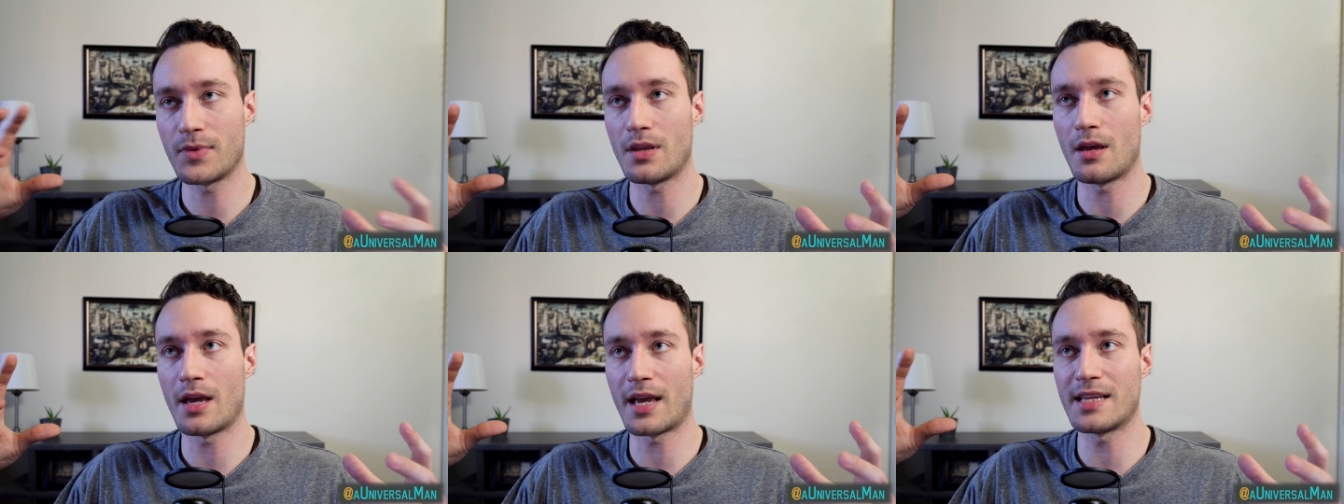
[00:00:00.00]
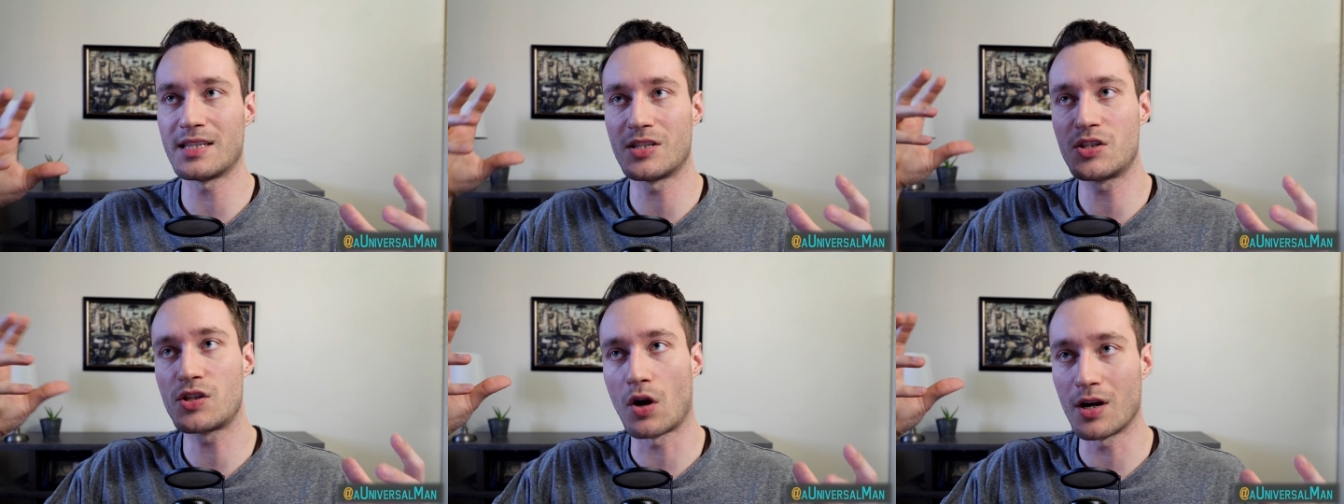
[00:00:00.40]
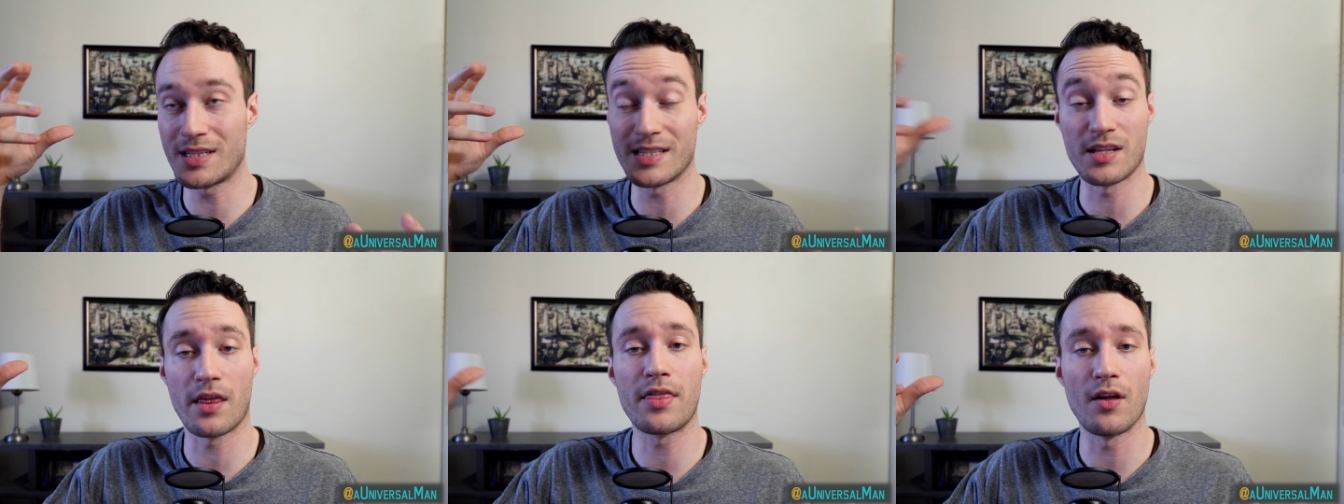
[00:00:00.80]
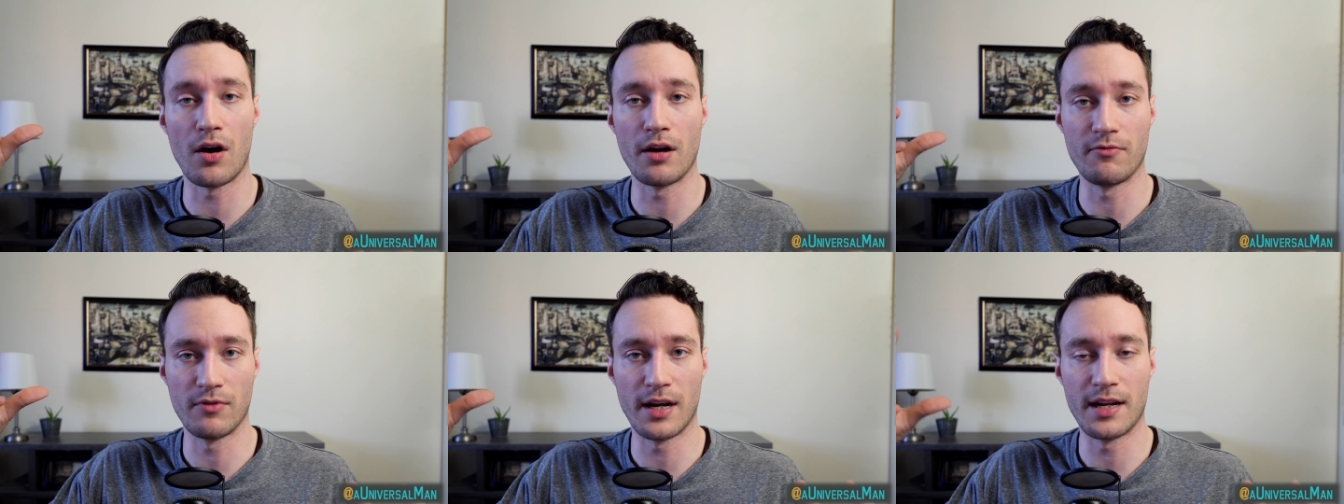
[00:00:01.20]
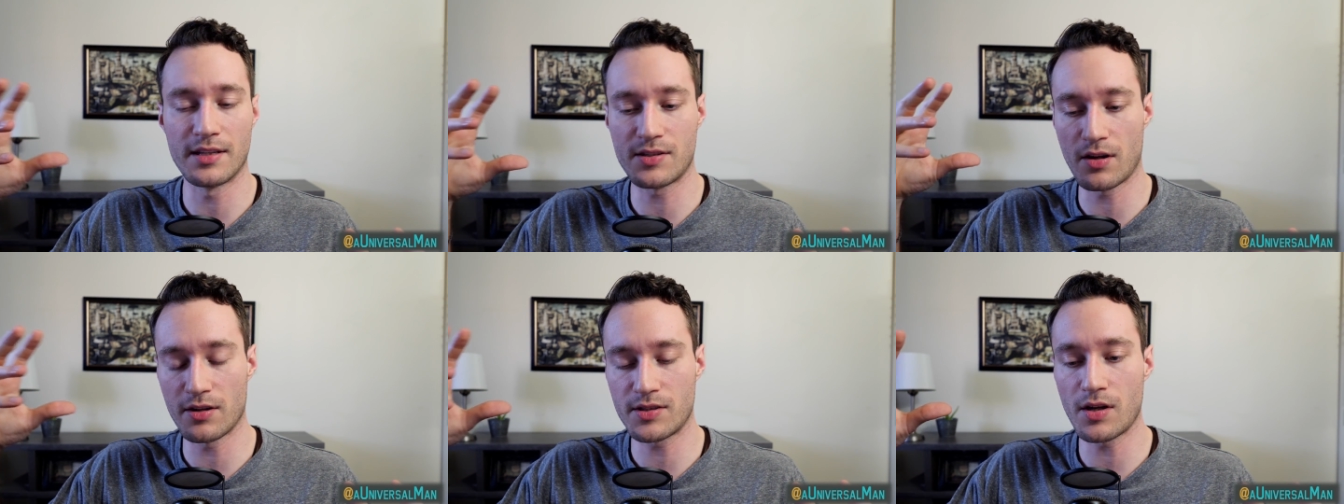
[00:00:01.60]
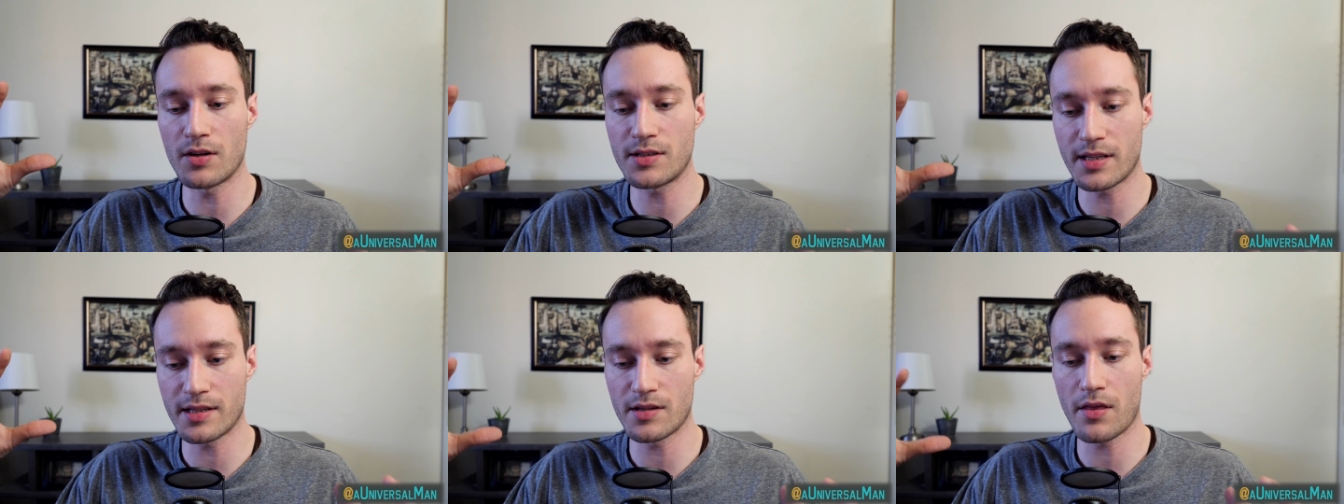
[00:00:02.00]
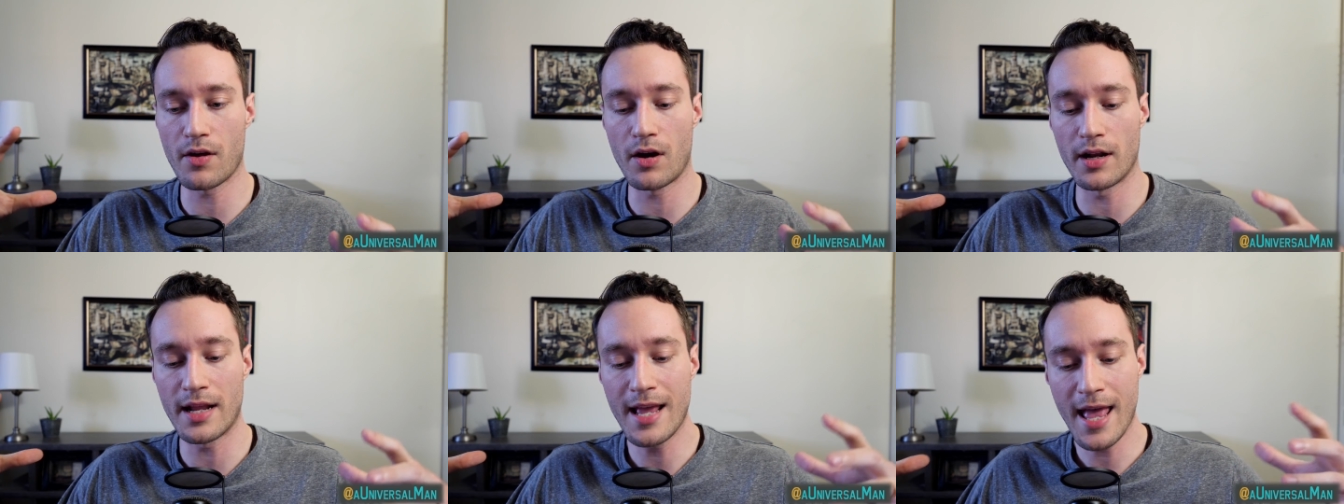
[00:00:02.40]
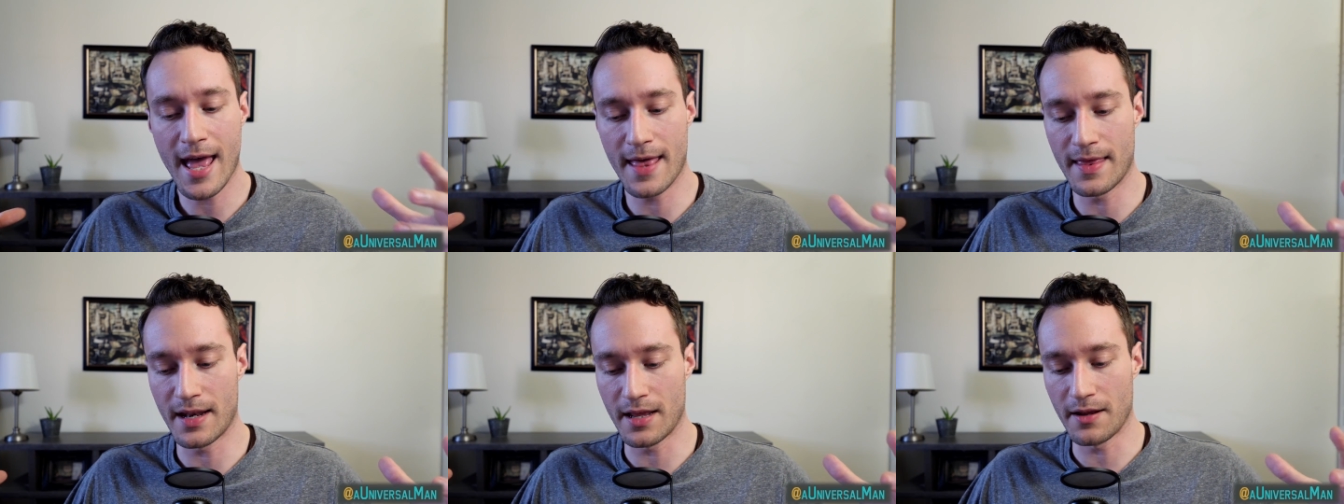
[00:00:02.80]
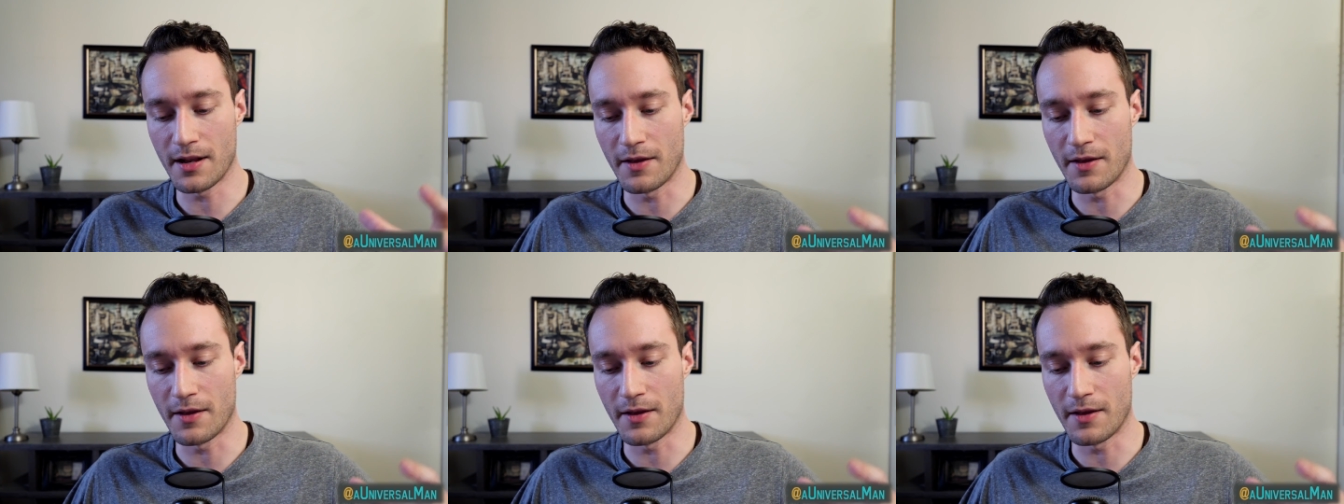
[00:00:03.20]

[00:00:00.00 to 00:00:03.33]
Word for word: I guess it starts as a thought, right? It start, starts as a thought and then it,